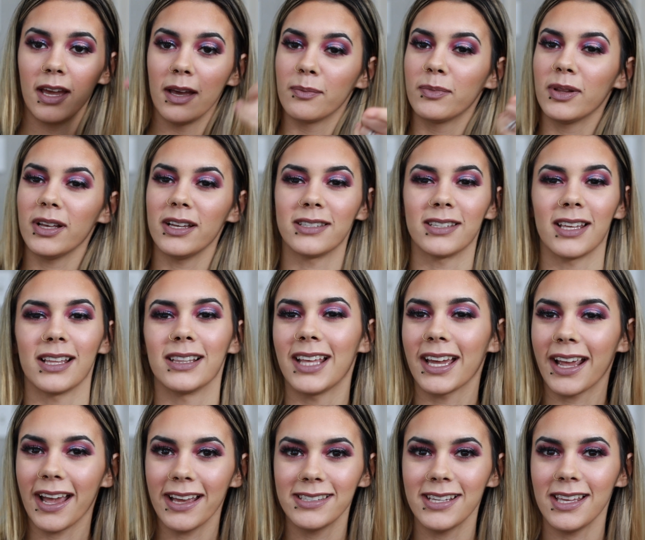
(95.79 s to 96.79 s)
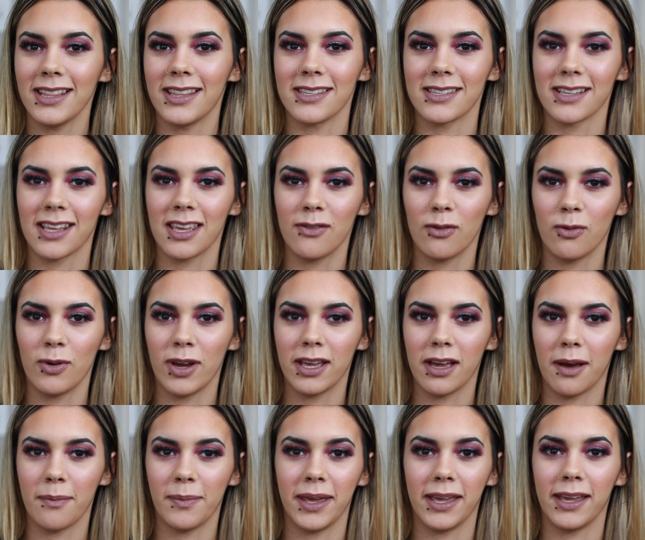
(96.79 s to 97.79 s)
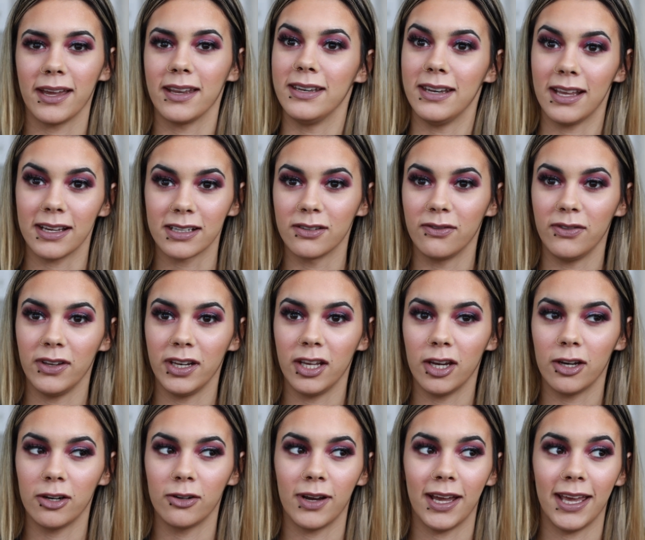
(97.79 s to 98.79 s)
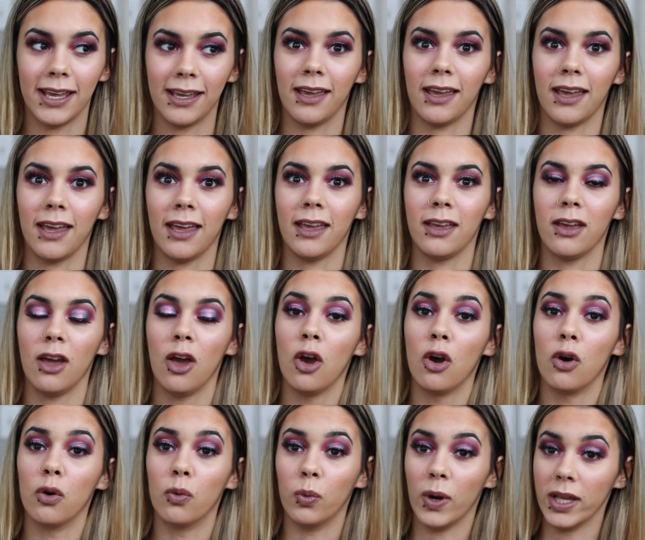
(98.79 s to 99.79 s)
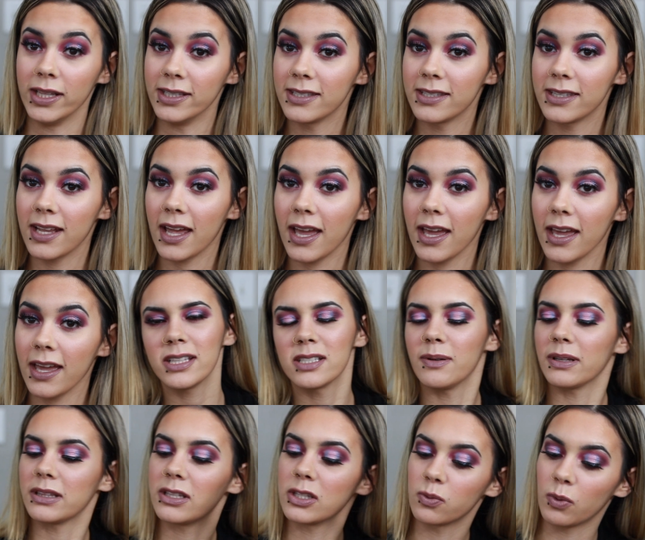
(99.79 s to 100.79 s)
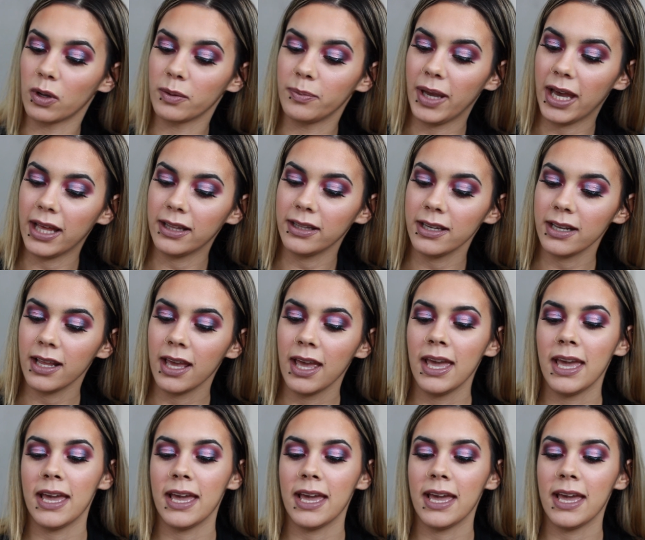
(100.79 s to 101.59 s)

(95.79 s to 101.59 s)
Plus, like I said, there's a giveaway coming next video, aka Wednesday. It's about this one palette.